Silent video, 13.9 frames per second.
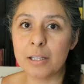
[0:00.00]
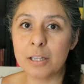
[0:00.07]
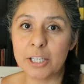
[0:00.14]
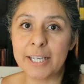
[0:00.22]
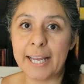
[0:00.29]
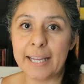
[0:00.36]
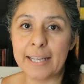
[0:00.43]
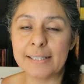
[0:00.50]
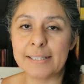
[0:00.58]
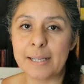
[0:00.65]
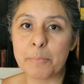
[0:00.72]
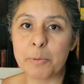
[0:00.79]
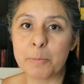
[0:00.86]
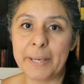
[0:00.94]
look at a
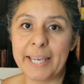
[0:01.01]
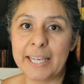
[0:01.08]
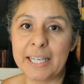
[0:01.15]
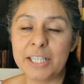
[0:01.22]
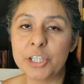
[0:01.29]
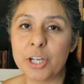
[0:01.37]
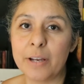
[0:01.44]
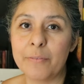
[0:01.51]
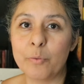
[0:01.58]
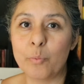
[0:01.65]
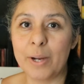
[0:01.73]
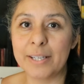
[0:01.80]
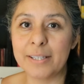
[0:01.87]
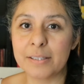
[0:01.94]
sample page
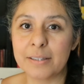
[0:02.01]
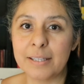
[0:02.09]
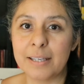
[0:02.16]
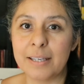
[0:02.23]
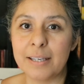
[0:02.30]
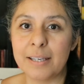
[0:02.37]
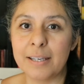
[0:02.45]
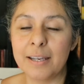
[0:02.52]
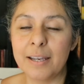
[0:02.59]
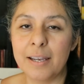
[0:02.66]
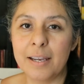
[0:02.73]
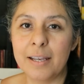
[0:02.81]
of what the